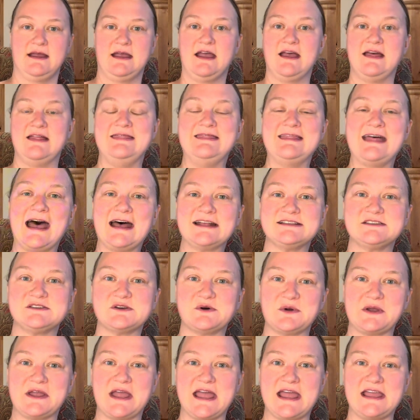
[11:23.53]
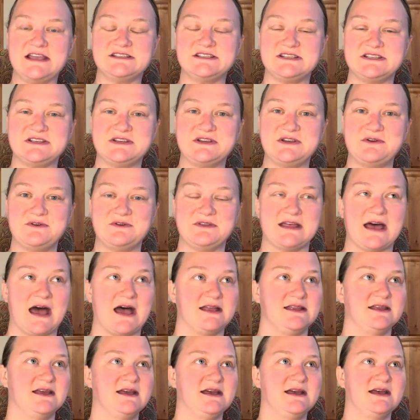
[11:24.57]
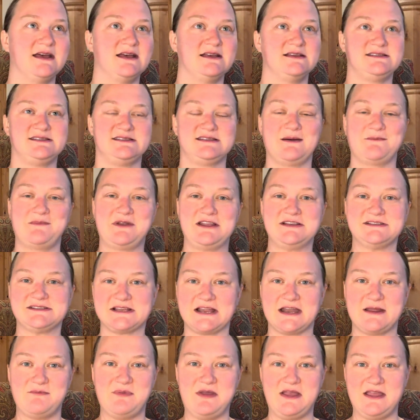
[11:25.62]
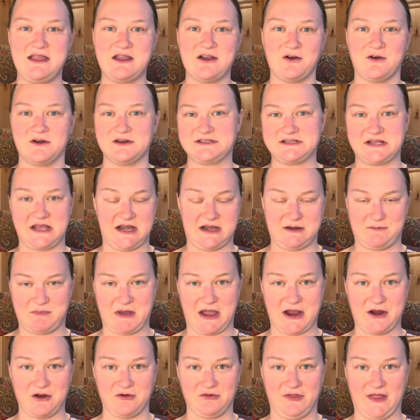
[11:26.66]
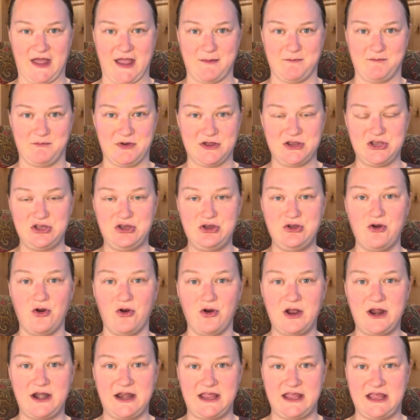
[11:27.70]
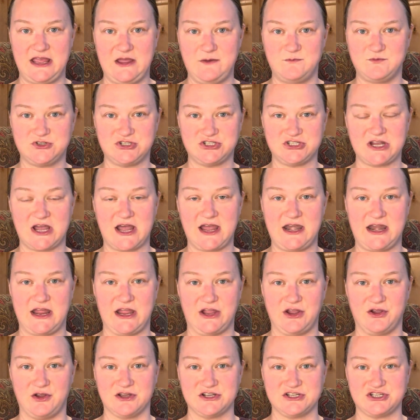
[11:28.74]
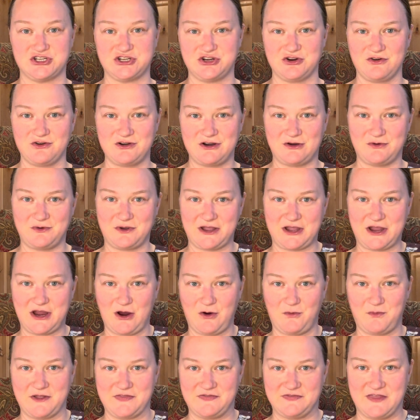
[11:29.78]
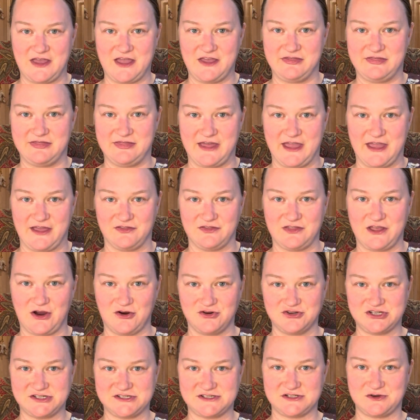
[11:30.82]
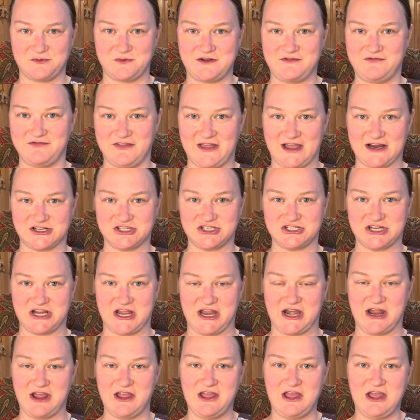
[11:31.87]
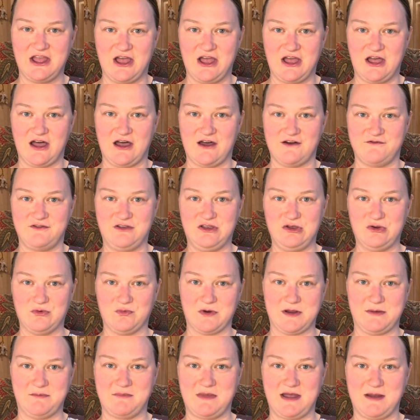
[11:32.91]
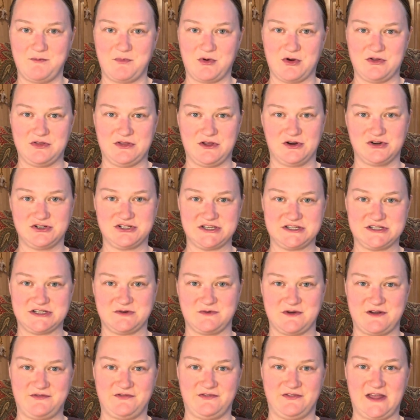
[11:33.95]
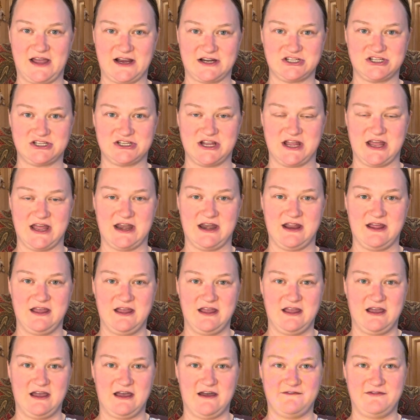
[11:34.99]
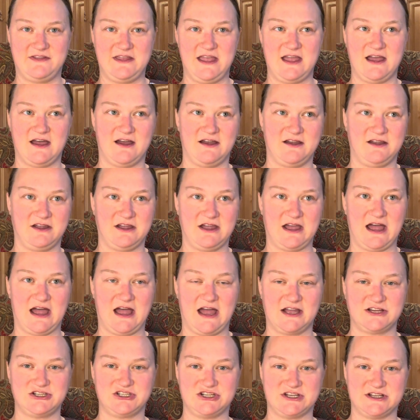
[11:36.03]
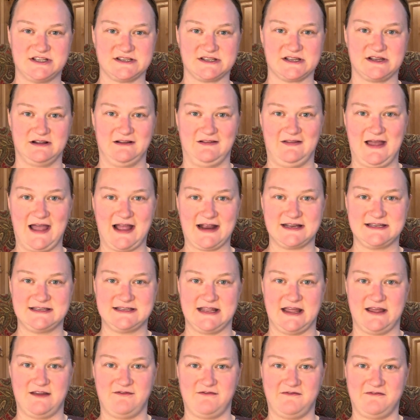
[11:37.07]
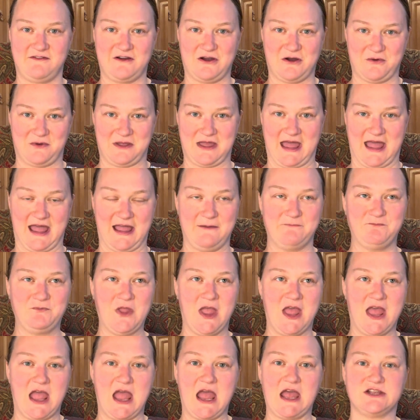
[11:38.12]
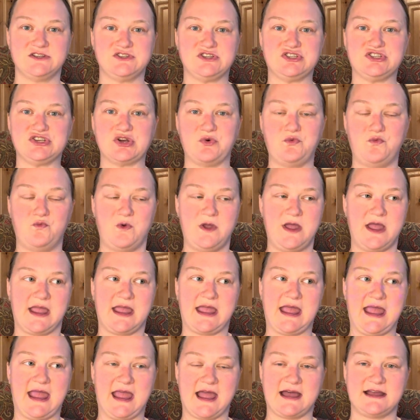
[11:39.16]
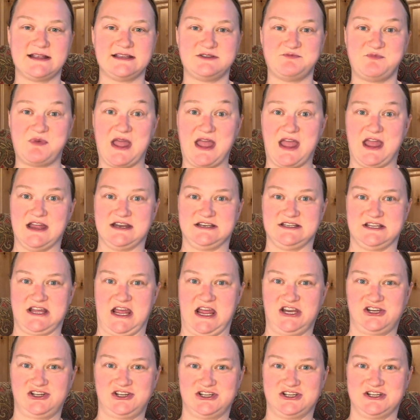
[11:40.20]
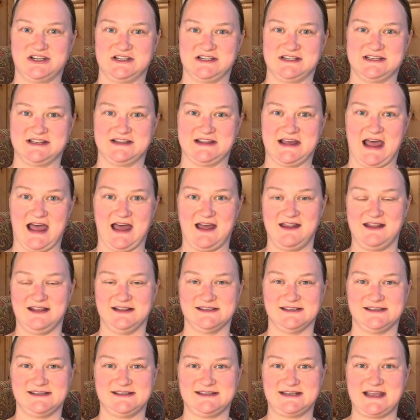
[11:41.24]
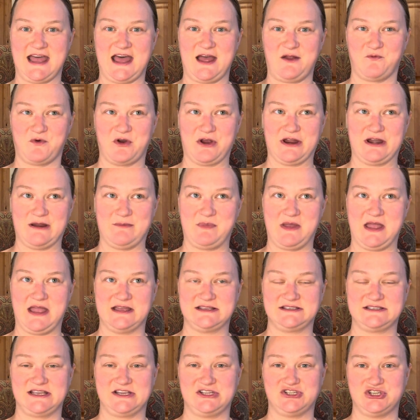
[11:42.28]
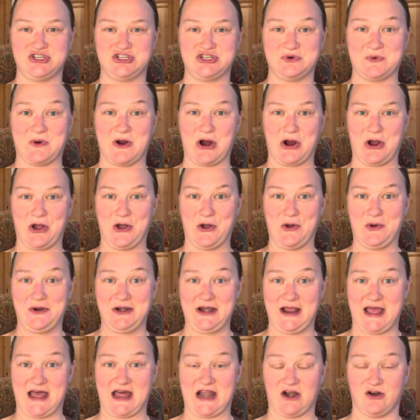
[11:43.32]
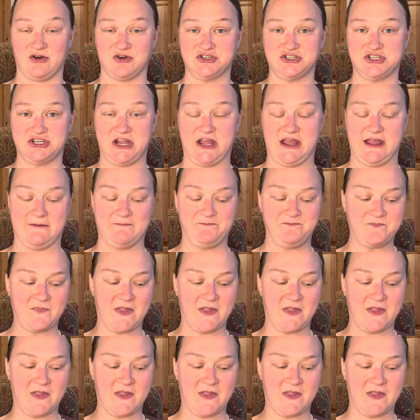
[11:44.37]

And that's okay too, that somebody's going to be irritated by your light, but you're going to keep shining because you don't care what they think. They're just a reflection of you. Remember, they're just a reflection of the unconscious collective. Okay. And so we can't pay attention to that. Instead, we're going to pay attention to our own energy.